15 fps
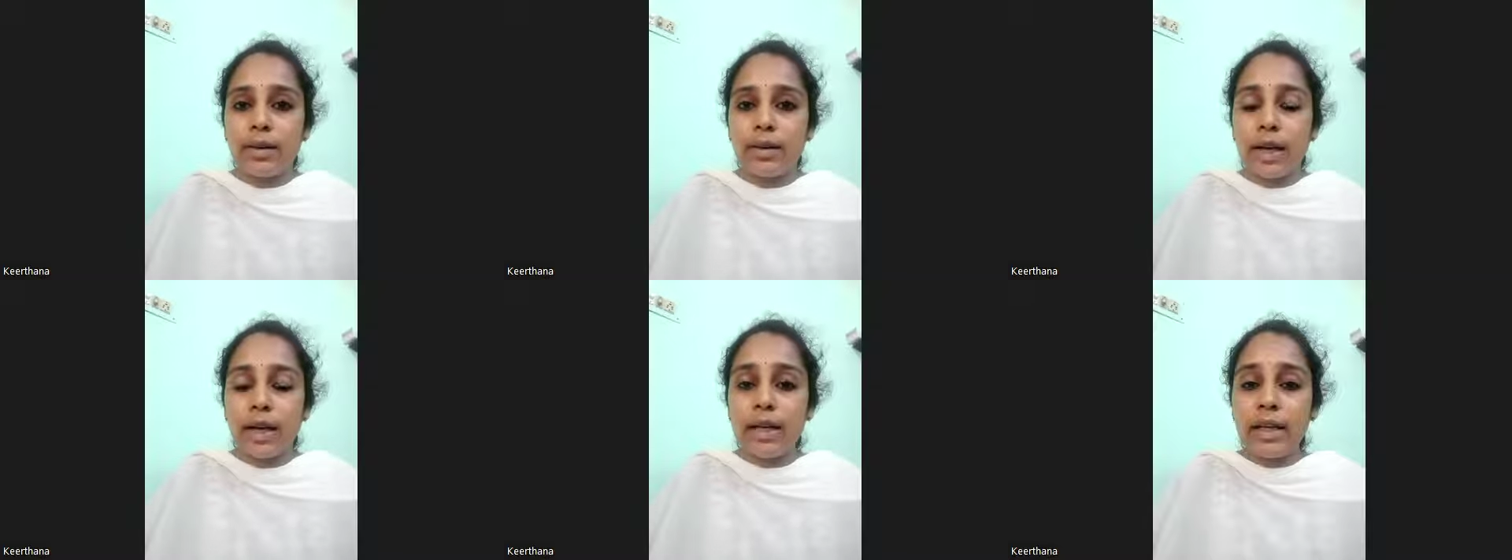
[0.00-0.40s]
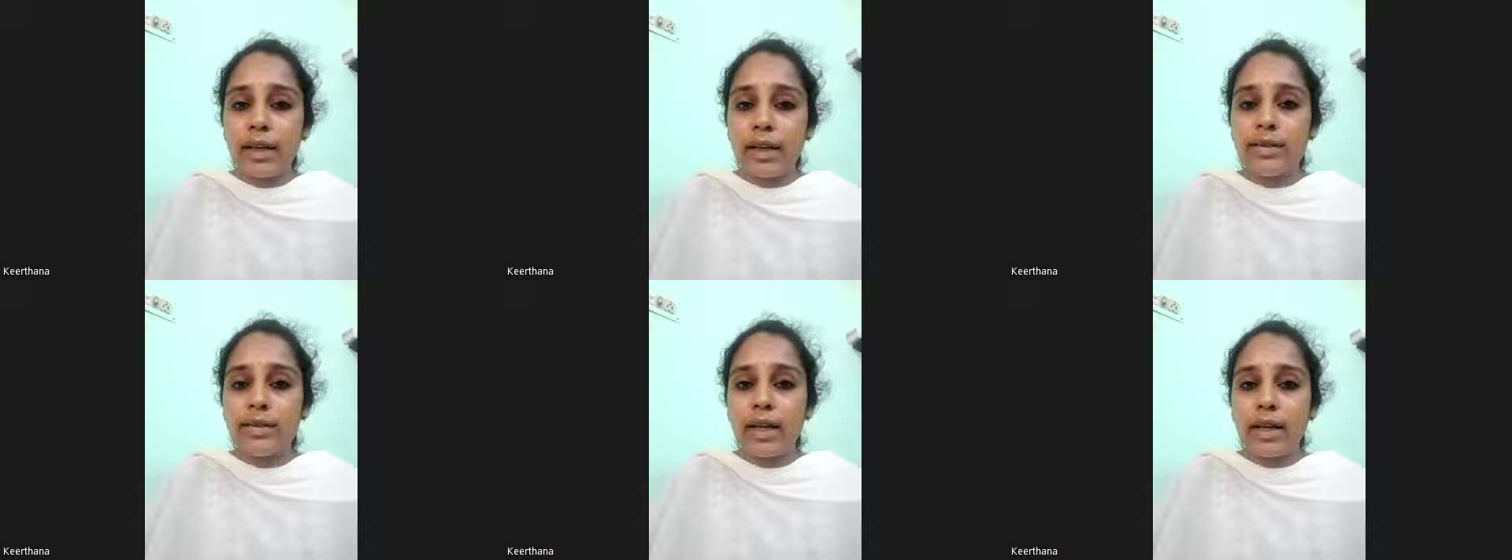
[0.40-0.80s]

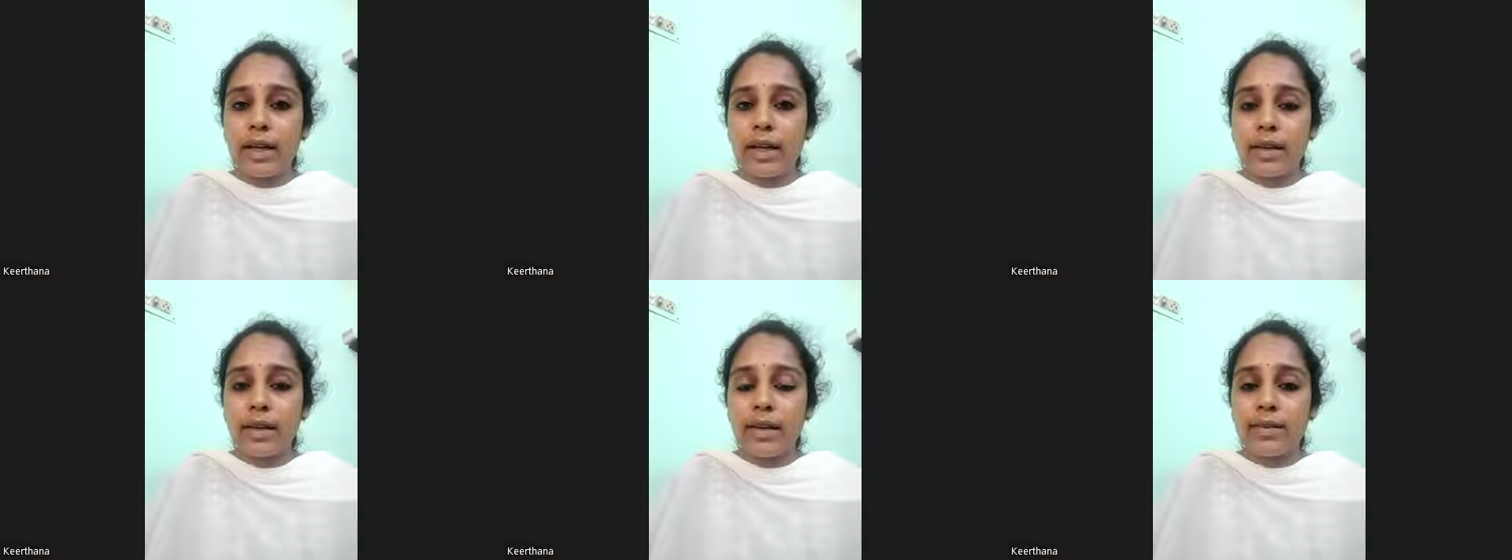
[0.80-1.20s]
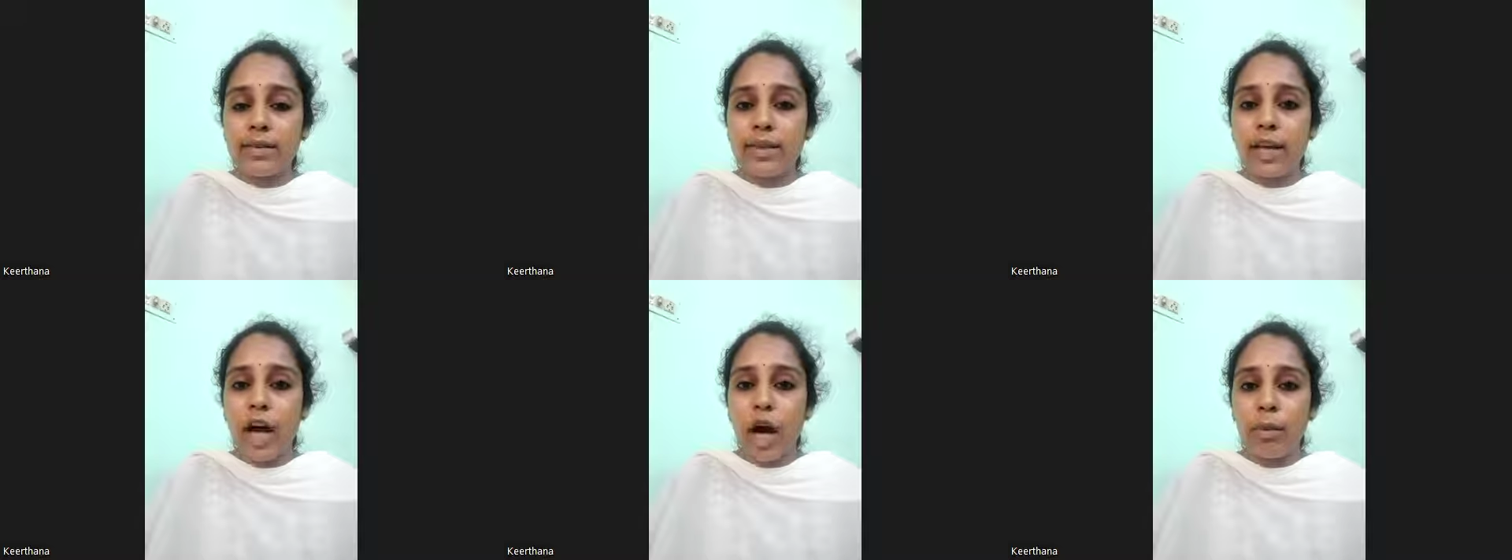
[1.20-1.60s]
increase or decrease
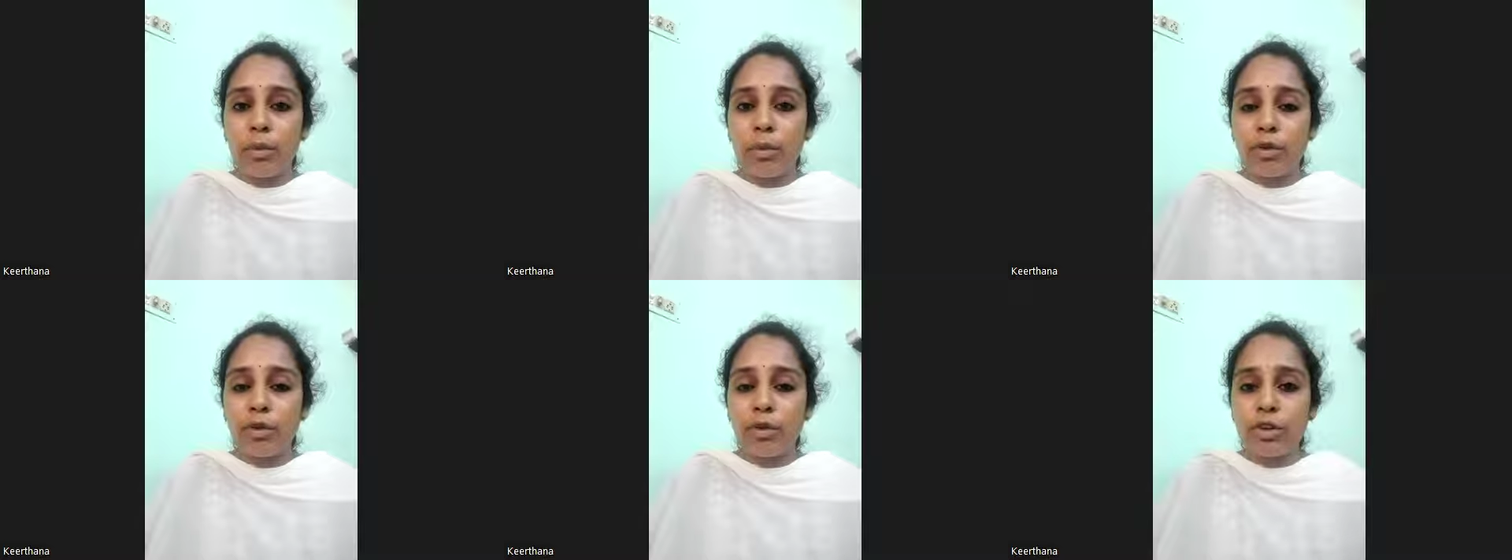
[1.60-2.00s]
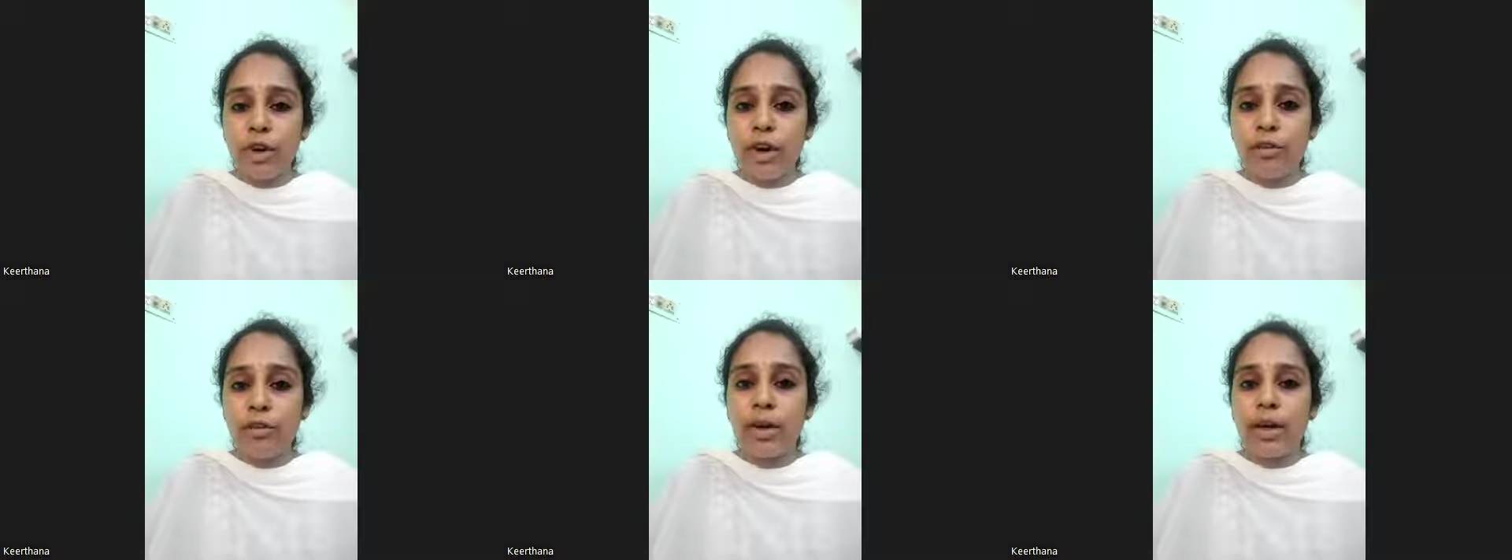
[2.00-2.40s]
the amount
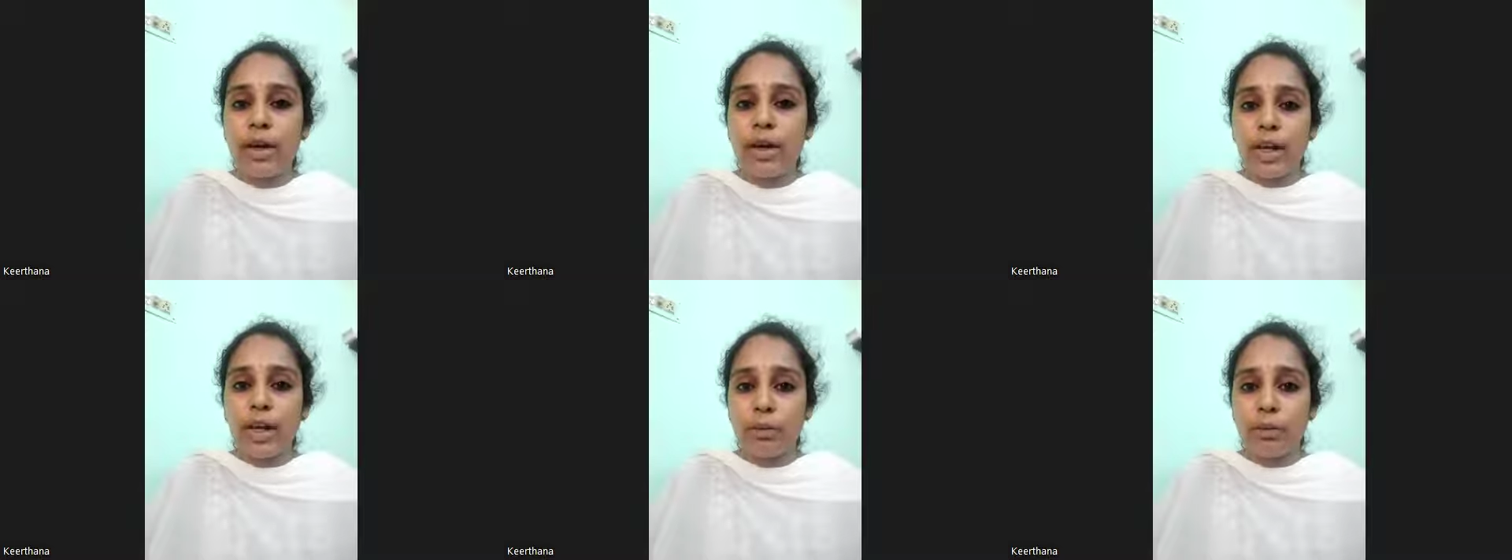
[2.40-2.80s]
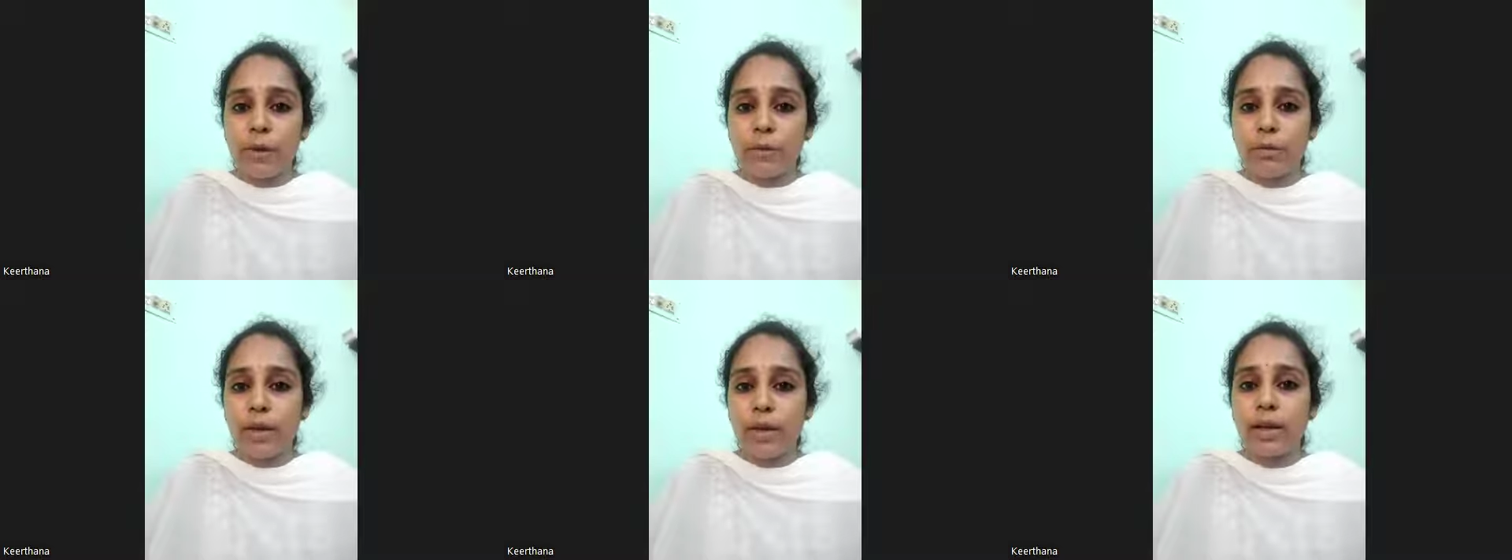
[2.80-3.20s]
of
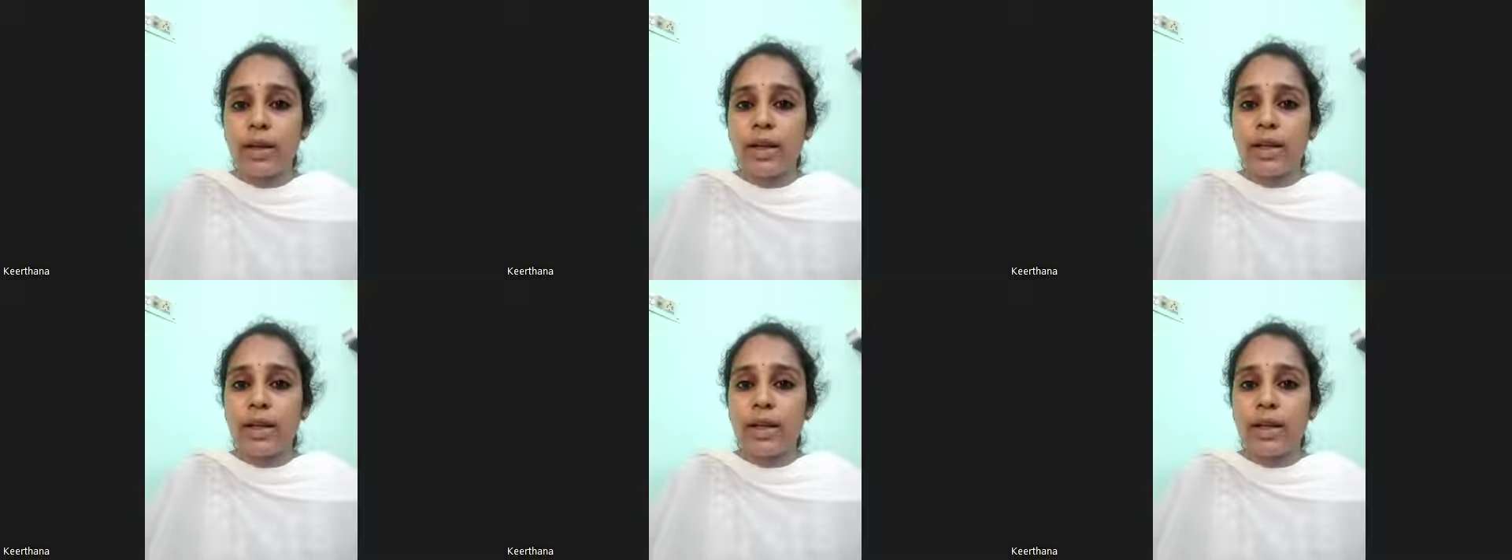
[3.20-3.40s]
reimbursement.